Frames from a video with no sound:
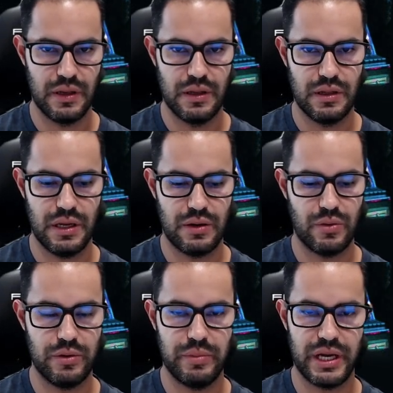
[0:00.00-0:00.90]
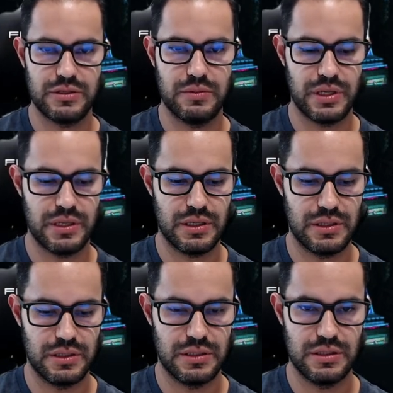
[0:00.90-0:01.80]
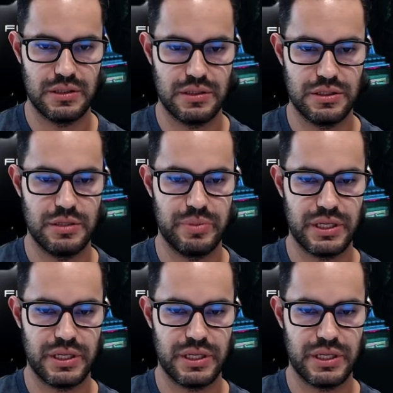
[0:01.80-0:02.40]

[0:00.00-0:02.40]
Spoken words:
Now going back to my Shippa